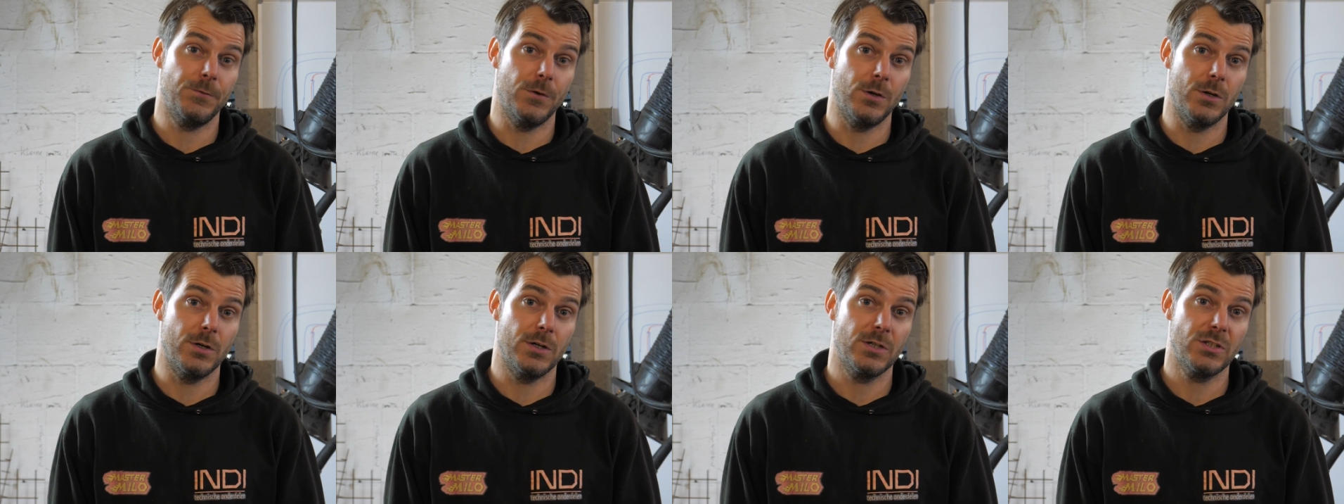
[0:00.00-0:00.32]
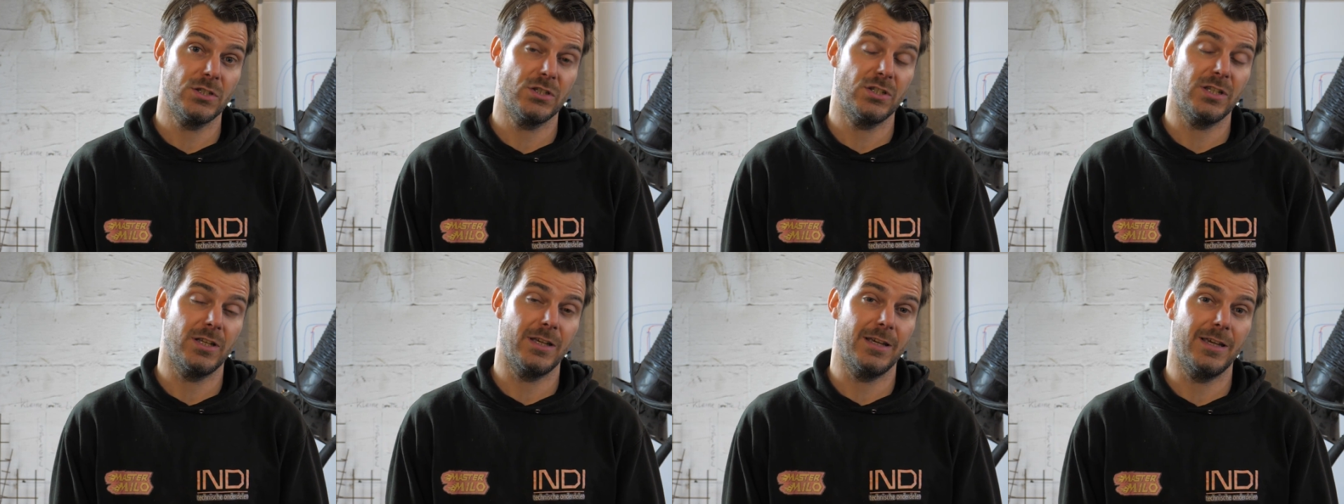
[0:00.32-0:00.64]

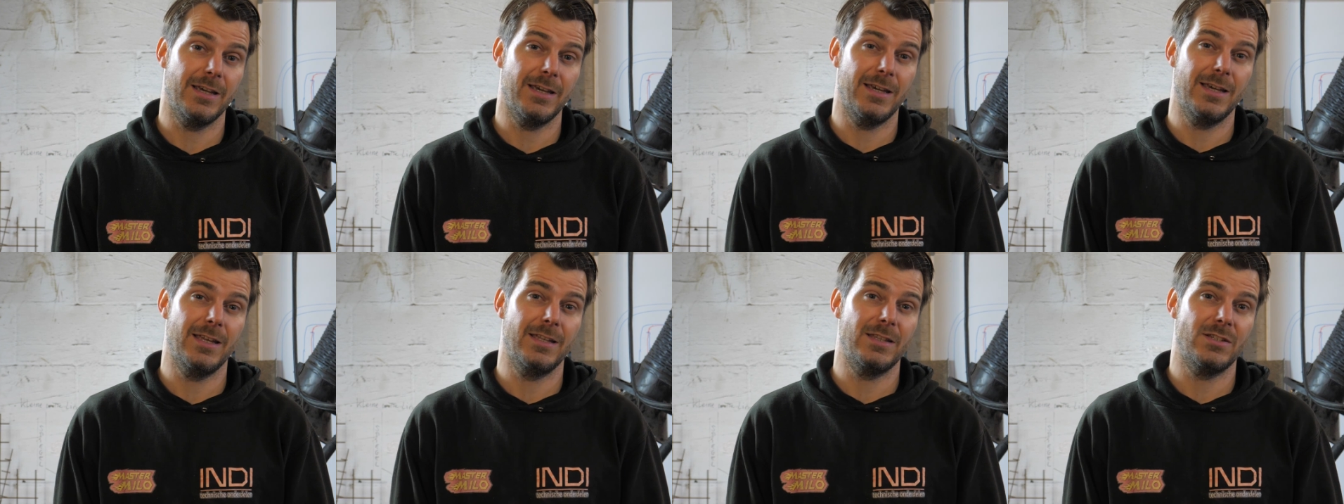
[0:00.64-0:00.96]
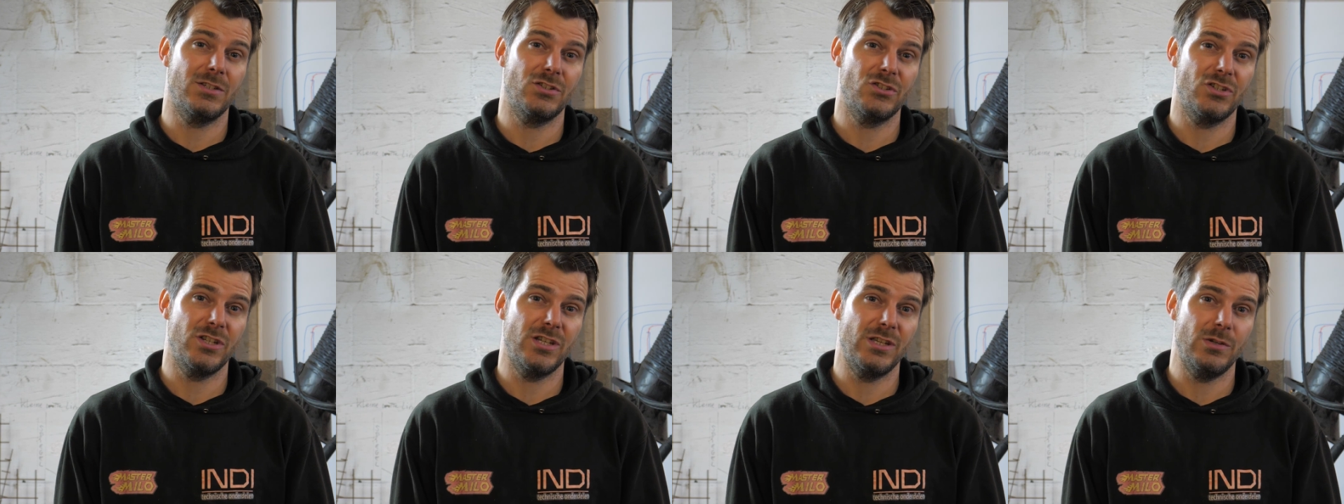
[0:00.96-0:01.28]
first
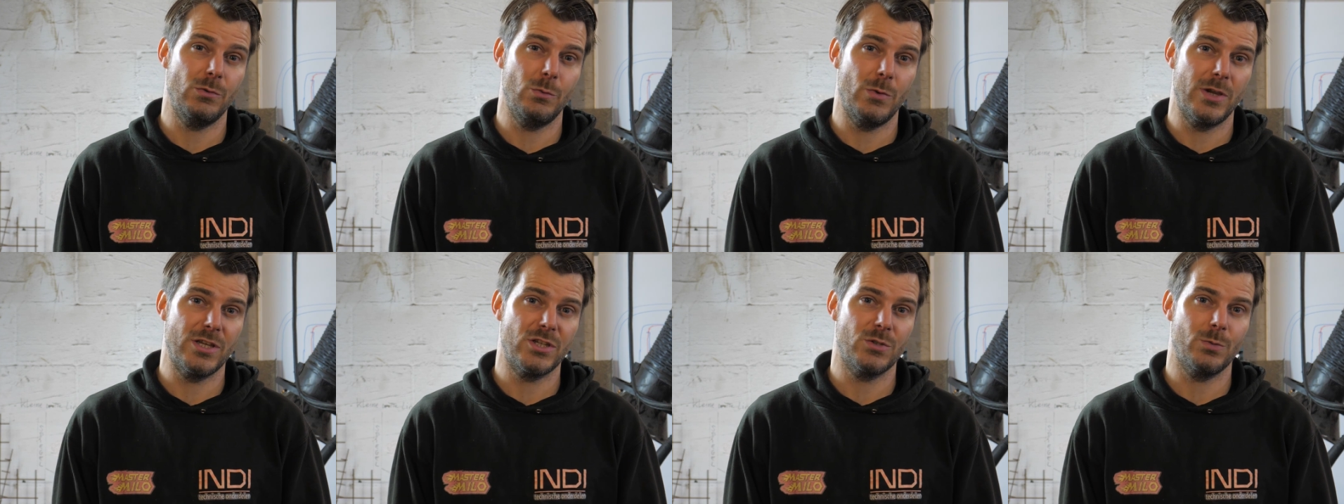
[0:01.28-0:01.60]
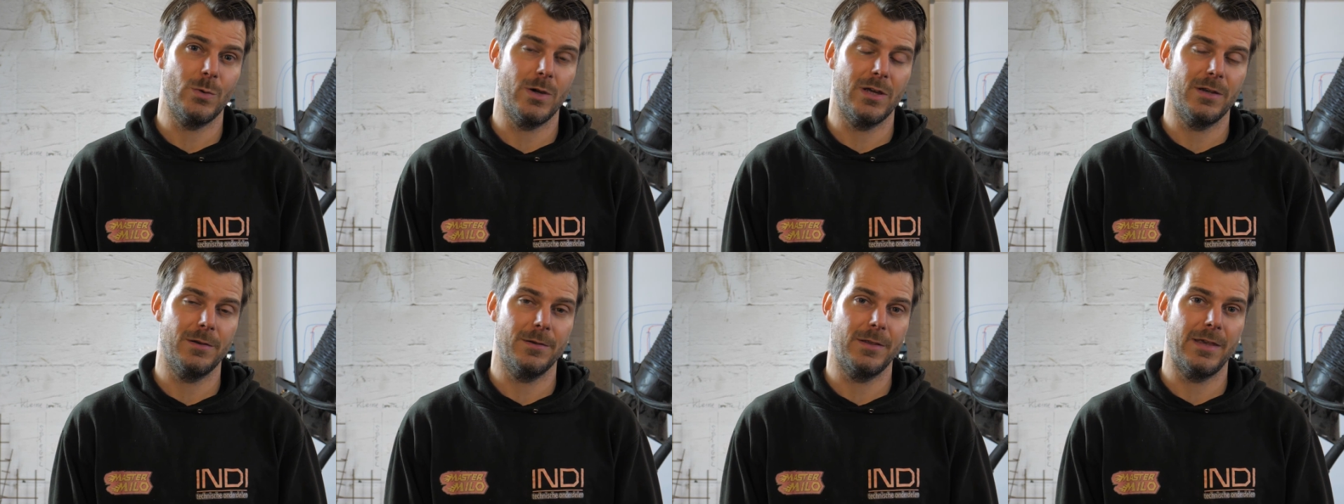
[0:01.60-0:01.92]
and see which
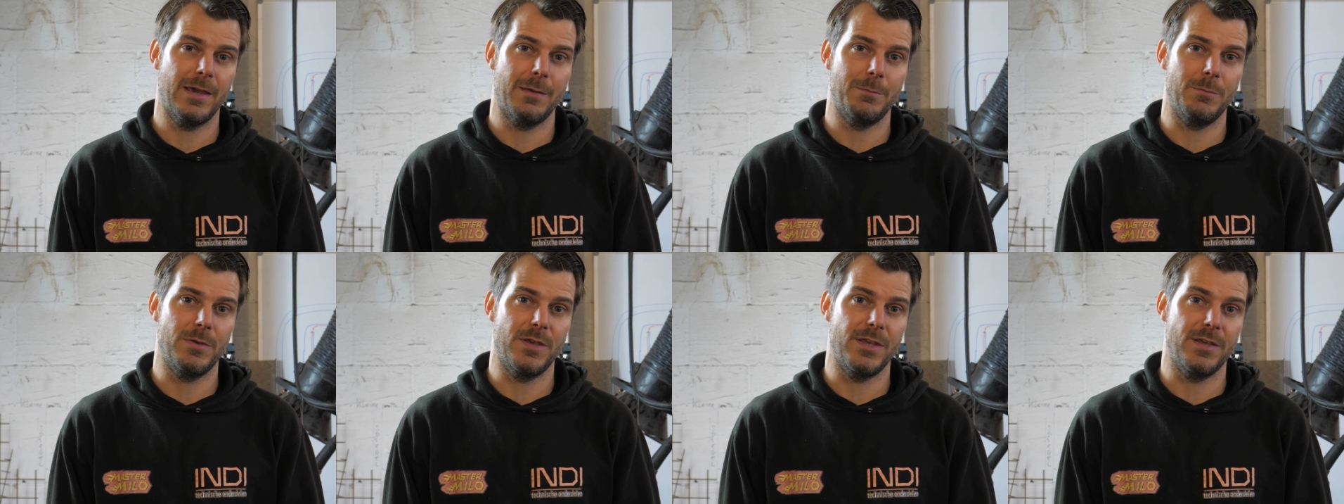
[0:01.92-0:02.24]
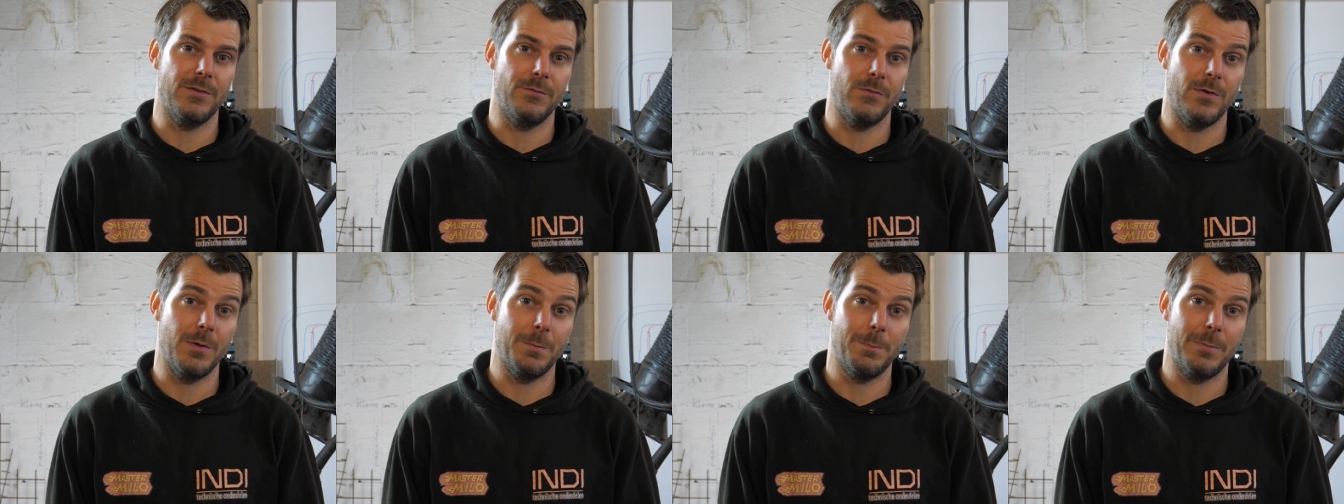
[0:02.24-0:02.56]
one can
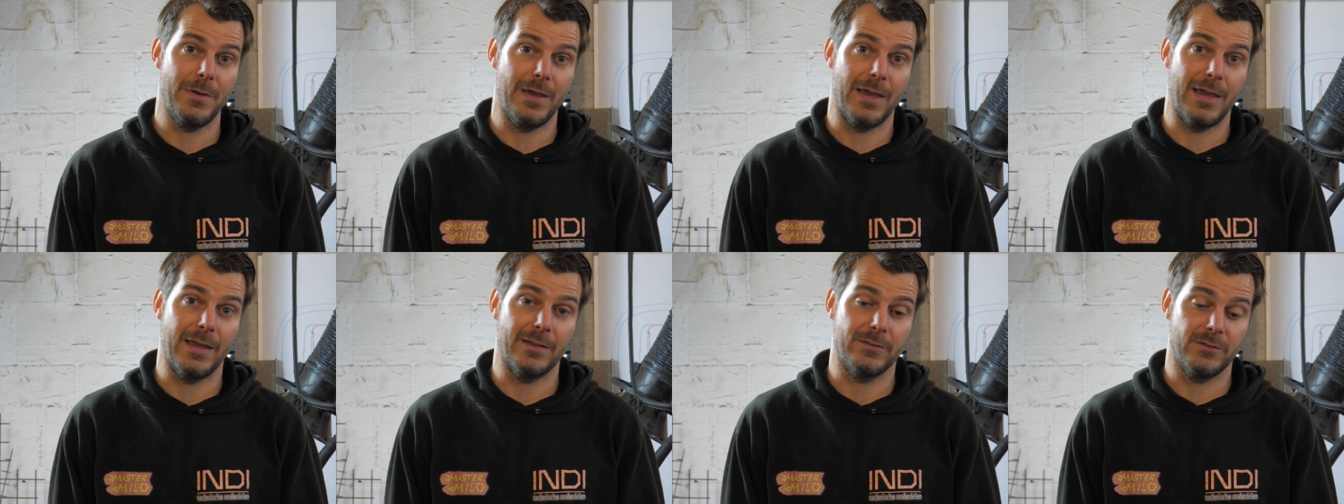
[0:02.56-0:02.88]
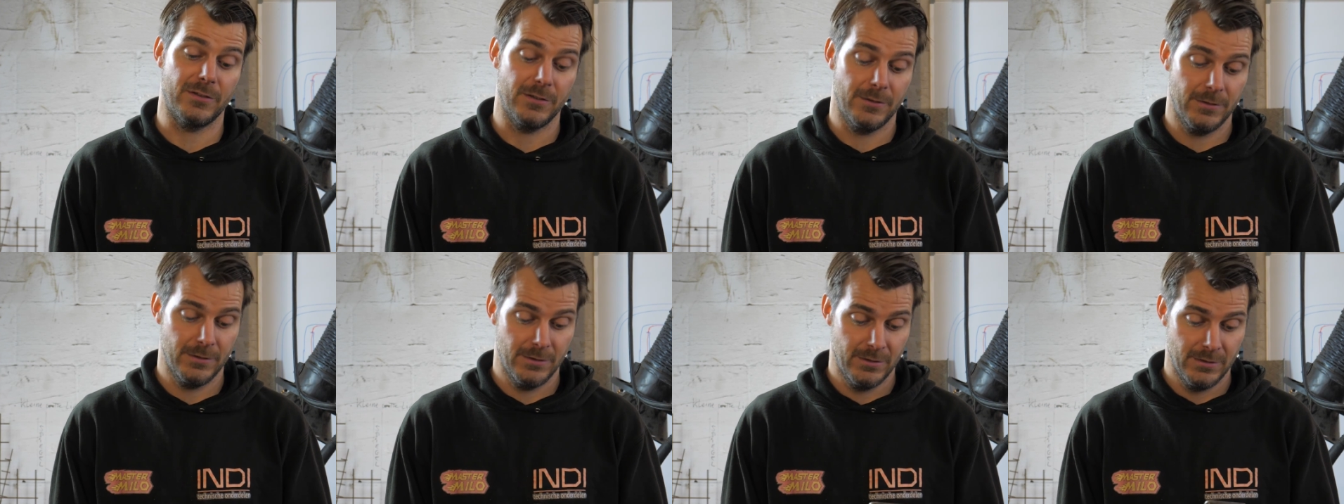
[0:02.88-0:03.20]
be repaired.